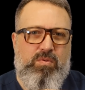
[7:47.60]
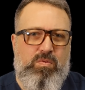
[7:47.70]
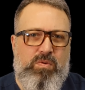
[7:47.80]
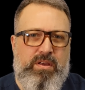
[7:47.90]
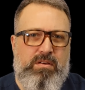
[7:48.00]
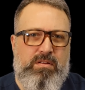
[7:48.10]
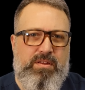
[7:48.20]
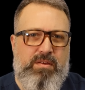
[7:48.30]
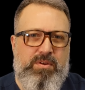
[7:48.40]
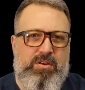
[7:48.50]
wiggle.
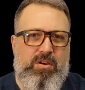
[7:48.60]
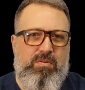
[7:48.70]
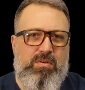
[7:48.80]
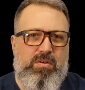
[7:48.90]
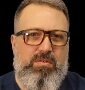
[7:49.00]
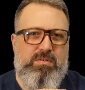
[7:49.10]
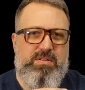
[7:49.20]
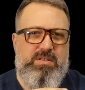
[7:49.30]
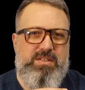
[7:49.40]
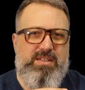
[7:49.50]
There we go
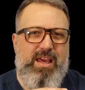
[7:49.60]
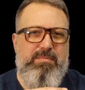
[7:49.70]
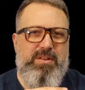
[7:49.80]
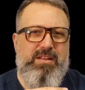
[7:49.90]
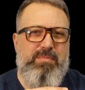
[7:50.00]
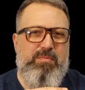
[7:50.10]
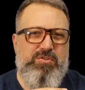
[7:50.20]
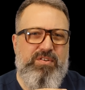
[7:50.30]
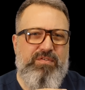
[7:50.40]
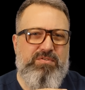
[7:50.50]
can be a little bit
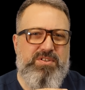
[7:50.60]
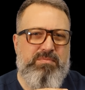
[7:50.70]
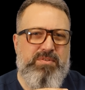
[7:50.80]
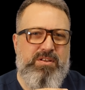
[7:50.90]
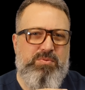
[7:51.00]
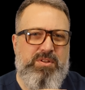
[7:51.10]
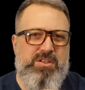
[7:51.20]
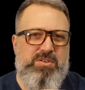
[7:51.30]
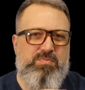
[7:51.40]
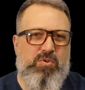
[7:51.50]
more difficult sometimes with
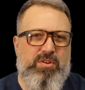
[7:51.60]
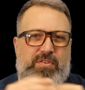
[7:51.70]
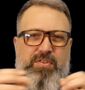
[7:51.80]
these smaller,